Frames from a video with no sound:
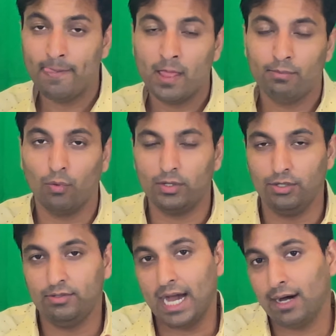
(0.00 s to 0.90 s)
but when you
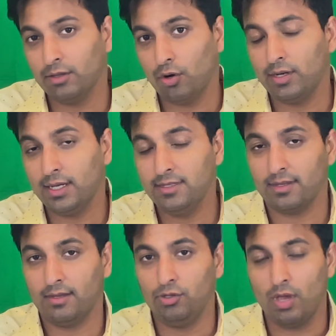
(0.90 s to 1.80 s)
download it,
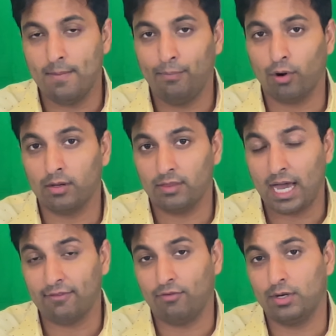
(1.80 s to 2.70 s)
you import
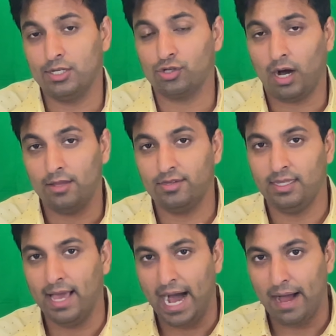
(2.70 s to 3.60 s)
that footage onto
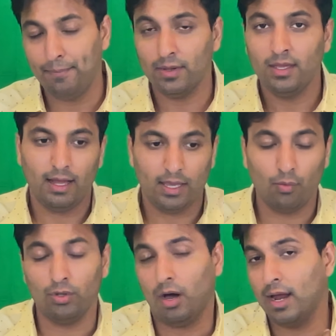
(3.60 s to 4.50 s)
the app. It
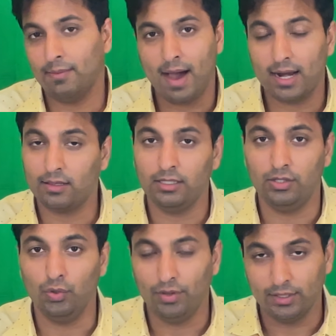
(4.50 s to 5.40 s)
will automatically
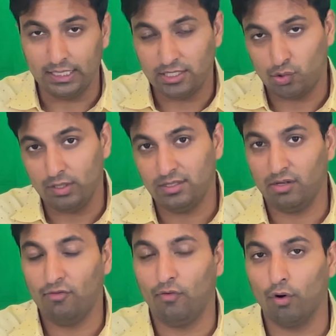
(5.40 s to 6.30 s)
do the de-squeezing
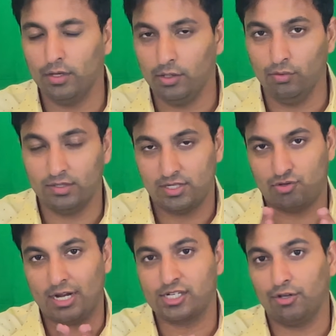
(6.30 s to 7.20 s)
for you to
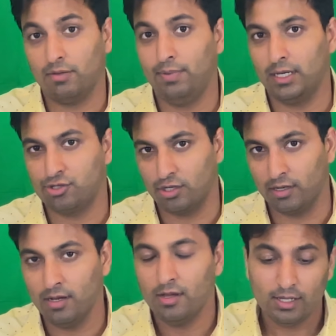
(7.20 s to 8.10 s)
stretch out the picture.
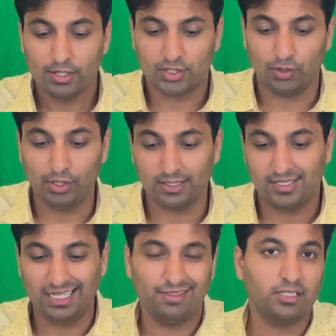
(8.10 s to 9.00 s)
So you can
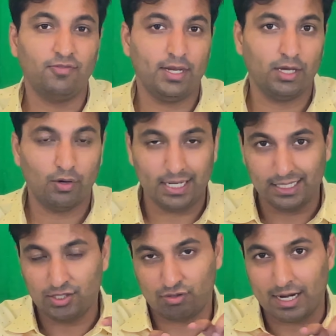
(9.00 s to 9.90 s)
see in this video, it
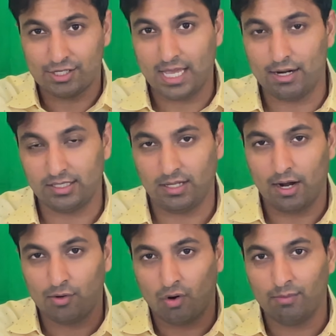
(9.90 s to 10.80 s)
is stretched out. It's not
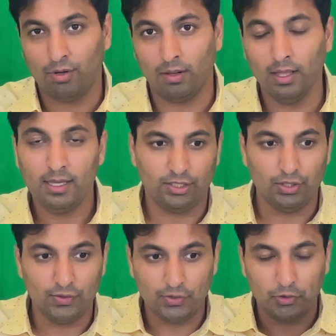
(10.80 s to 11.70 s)
a normal
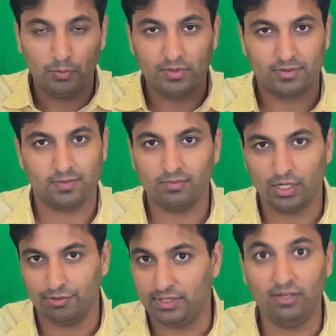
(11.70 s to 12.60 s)
YouTube's
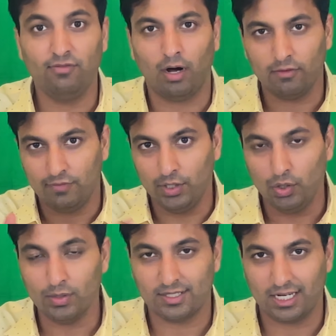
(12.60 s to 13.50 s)
default
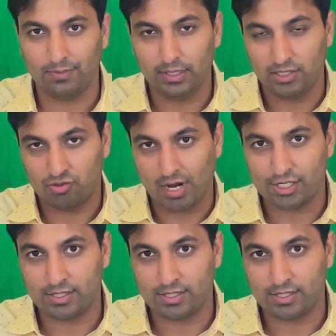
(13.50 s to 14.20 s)
view. It's going to be stretched